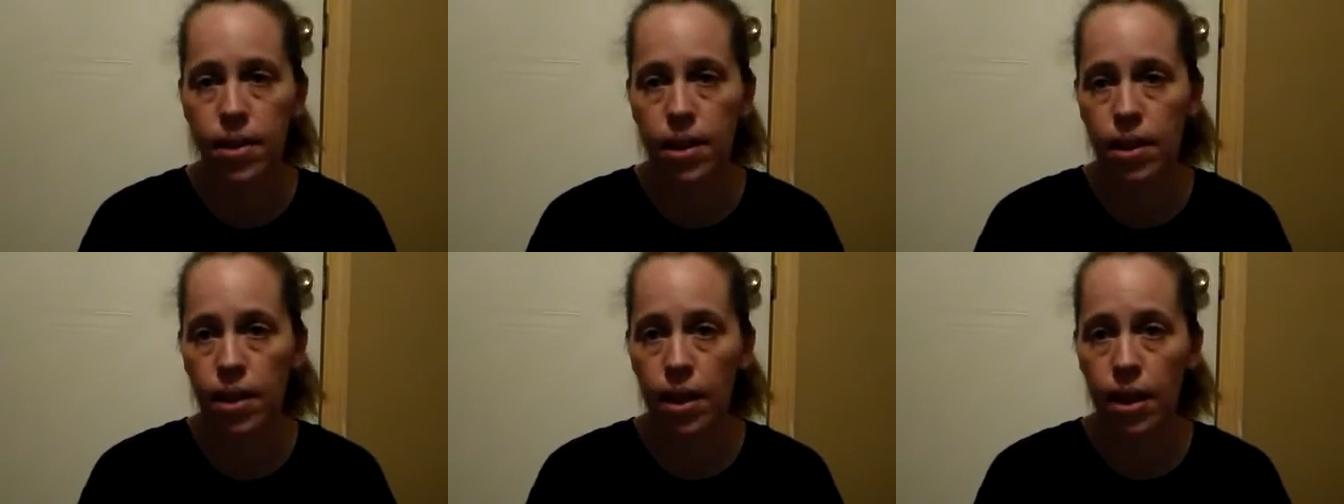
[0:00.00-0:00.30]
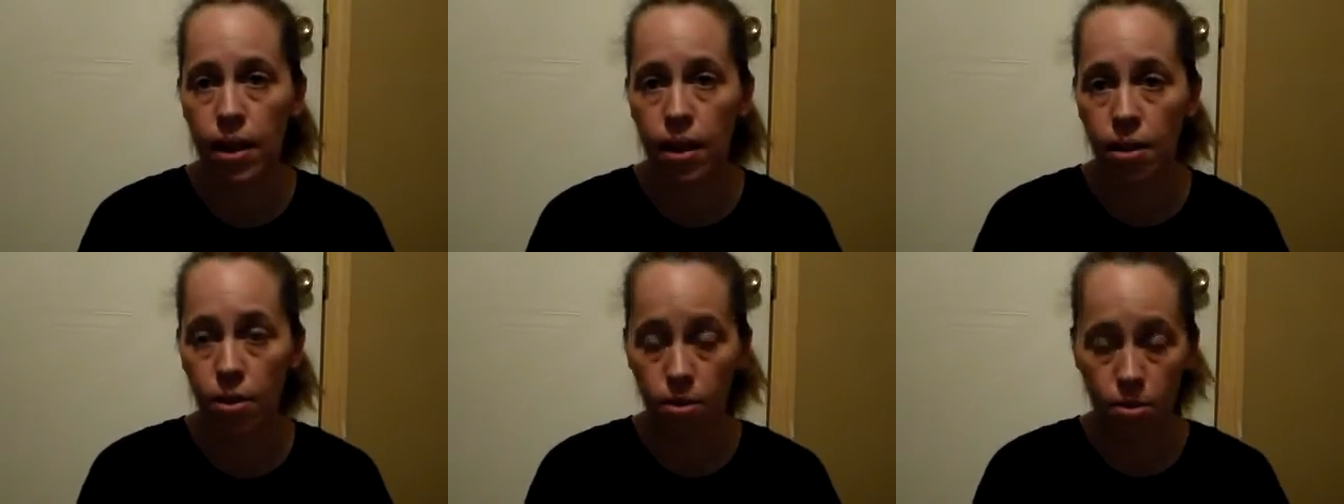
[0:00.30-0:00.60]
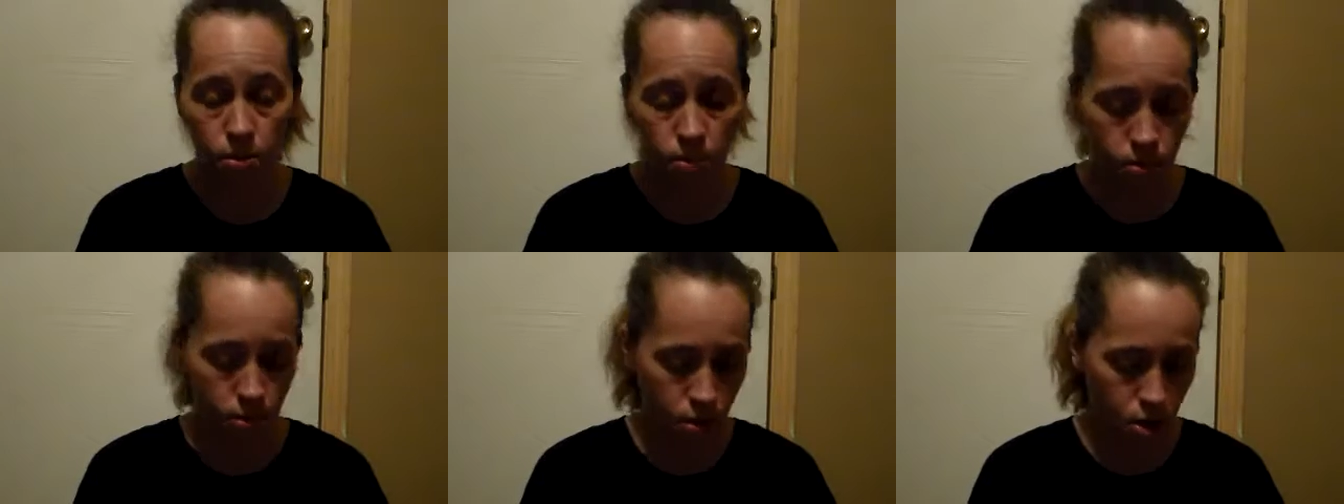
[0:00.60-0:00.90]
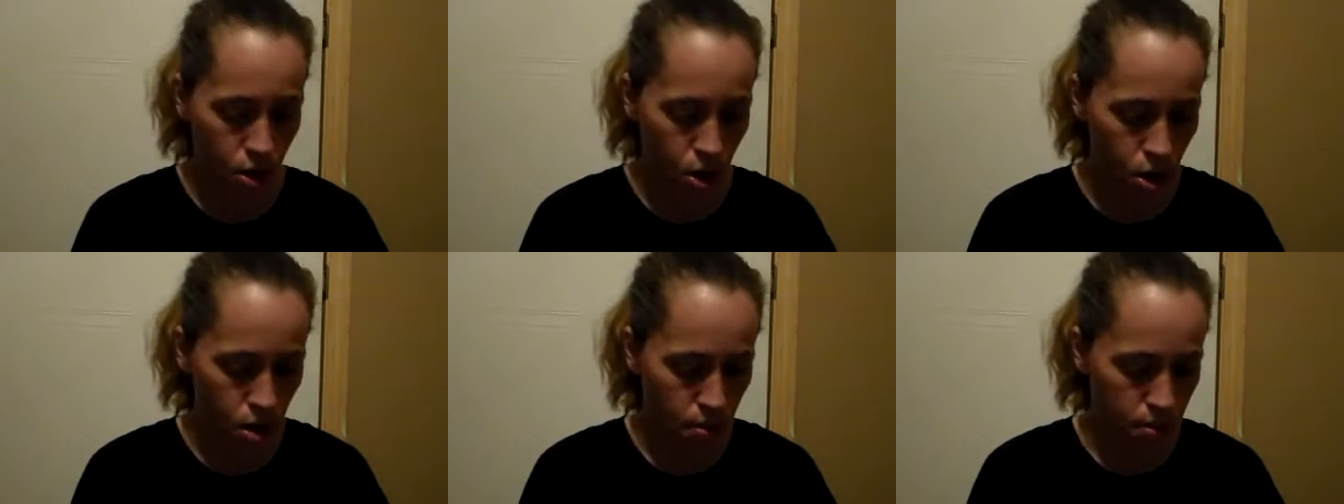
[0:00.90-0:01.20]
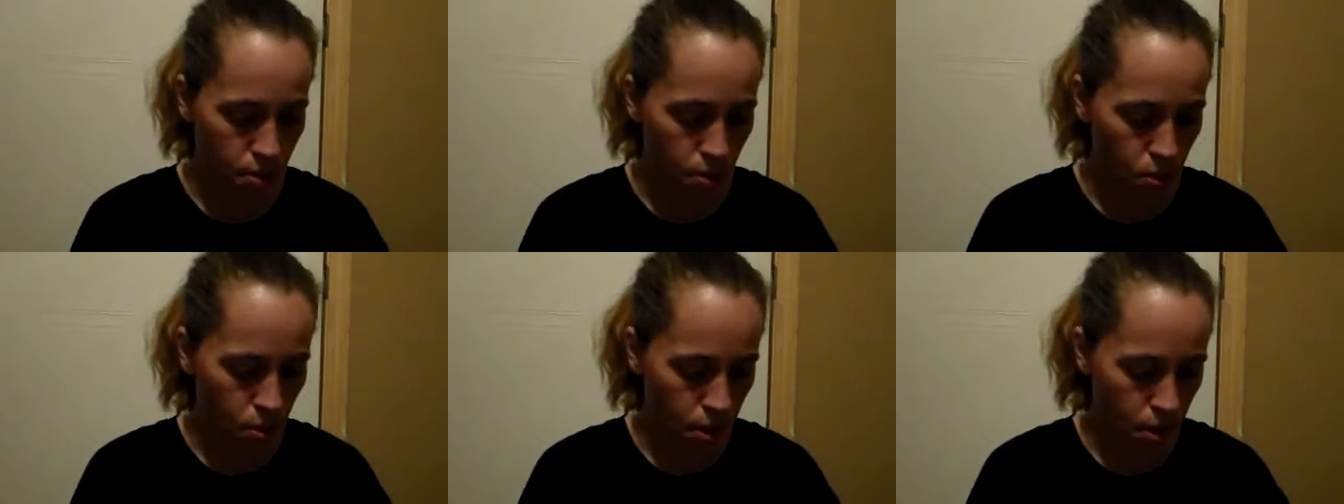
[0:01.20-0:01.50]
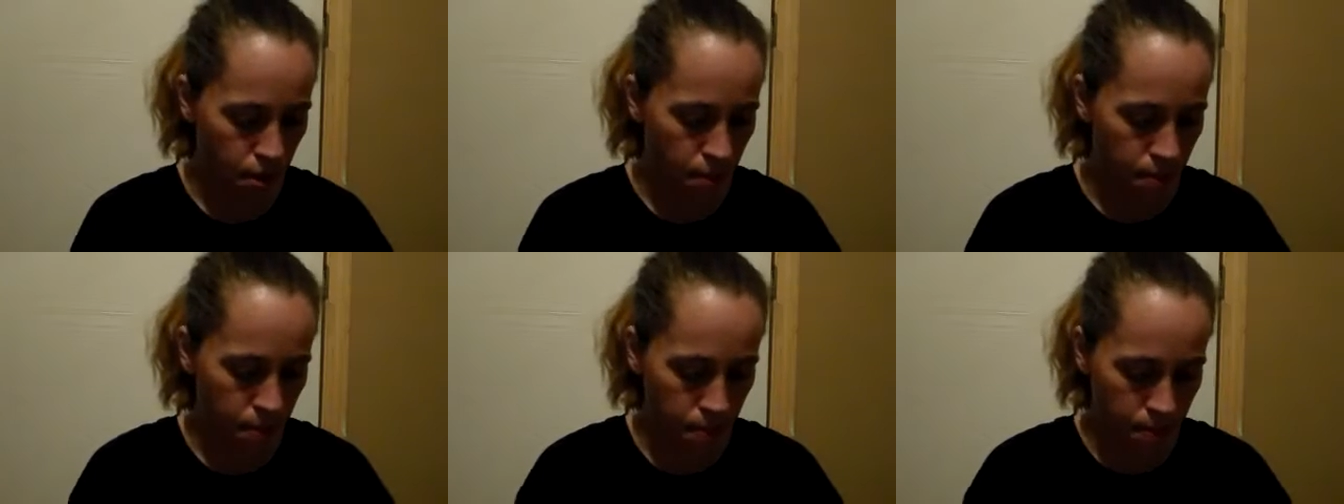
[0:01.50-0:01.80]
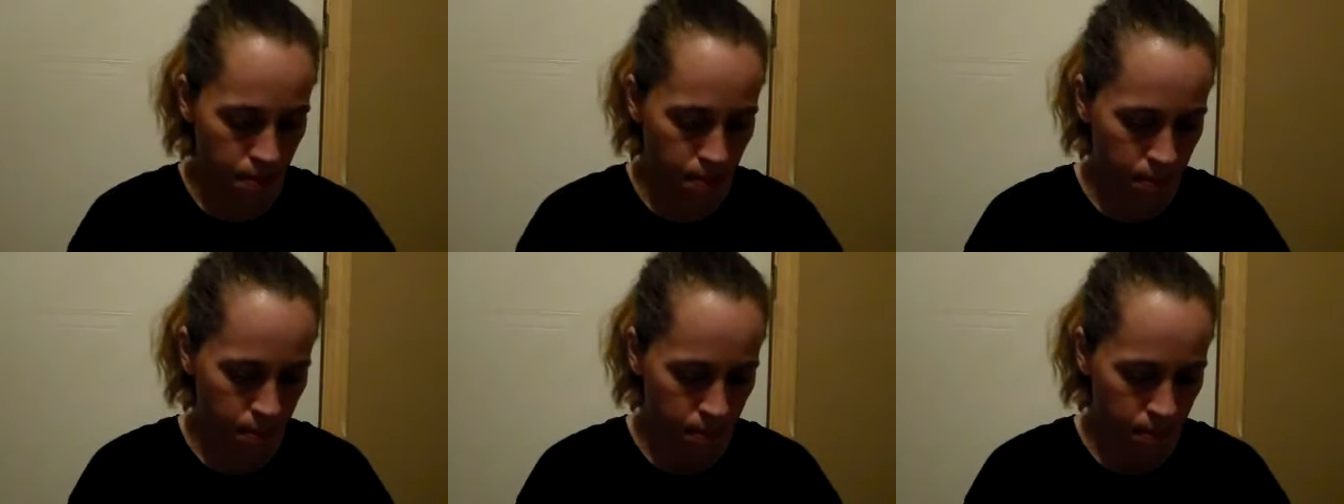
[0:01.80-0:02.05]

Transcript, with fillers: silly little cardboard